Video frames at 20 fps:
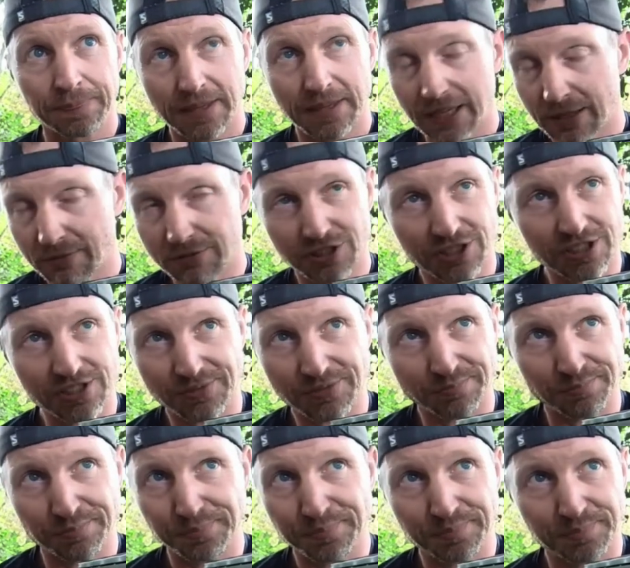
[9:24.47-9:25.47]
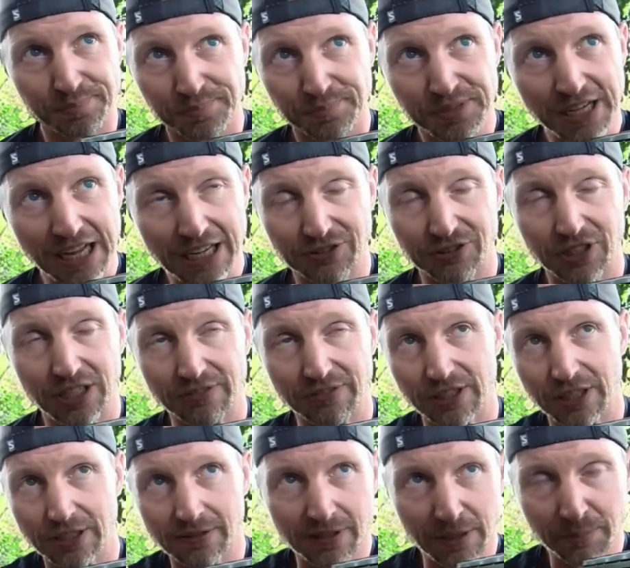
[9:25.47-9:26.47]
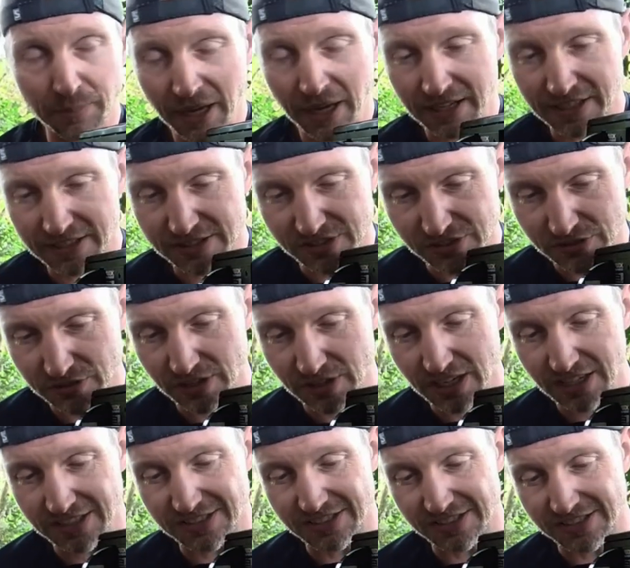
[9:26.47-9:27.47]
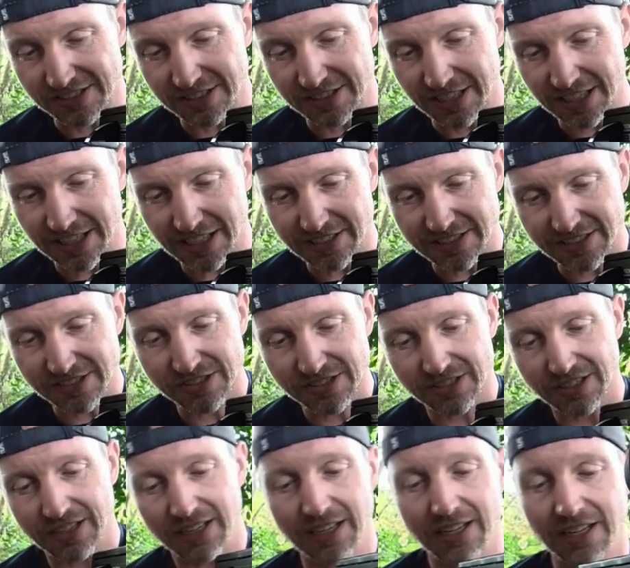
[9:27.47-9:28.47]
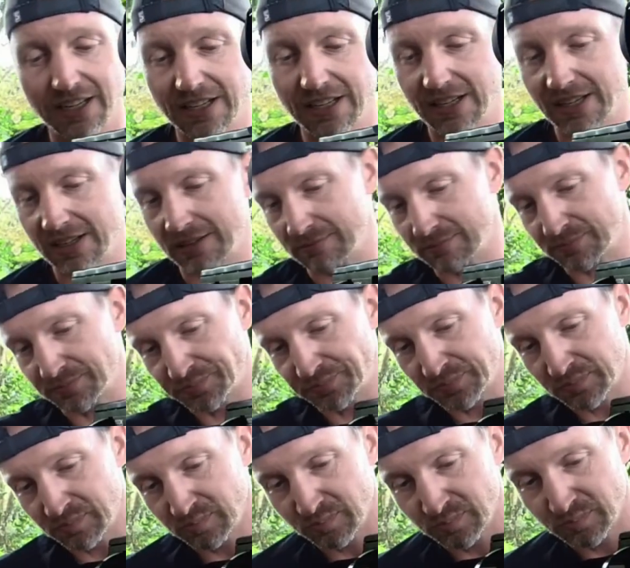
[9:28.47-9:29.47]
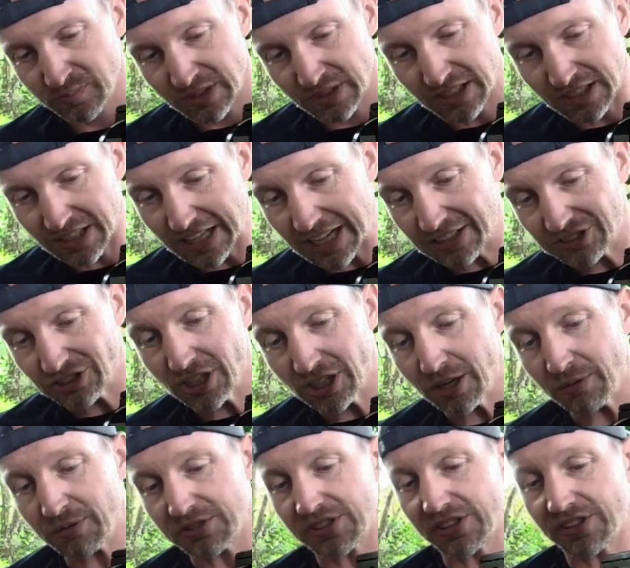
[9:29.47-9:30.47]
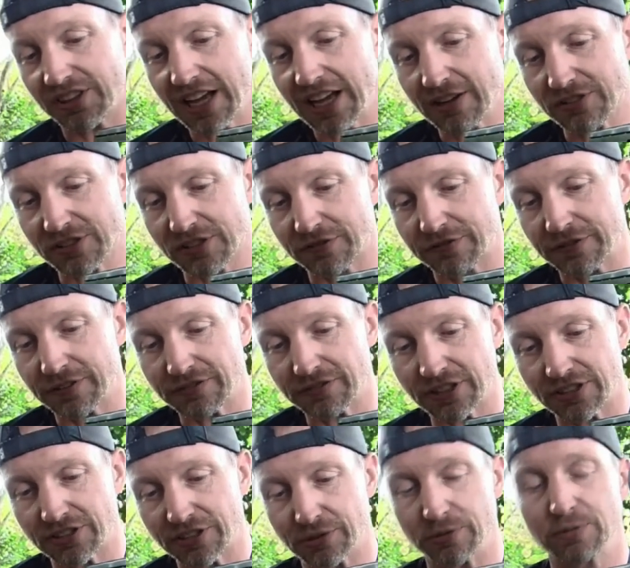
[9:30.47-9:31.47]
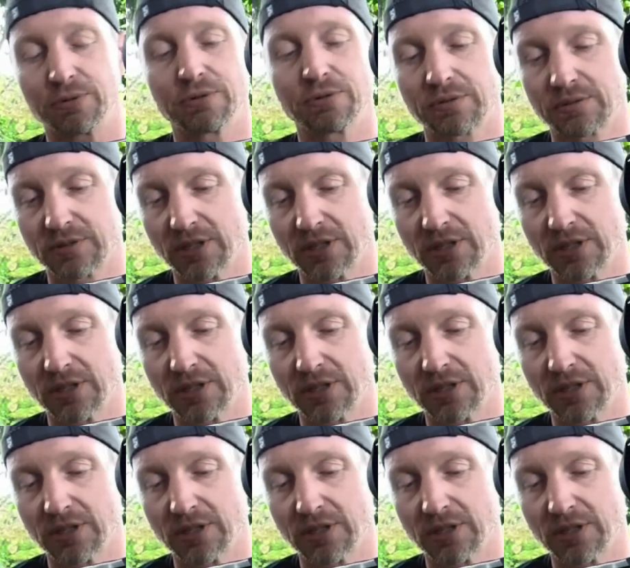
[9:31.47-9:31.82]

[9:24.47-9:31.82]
It was just tack driving. I repainted so you guys could see the hits, and the last shot was 1,052.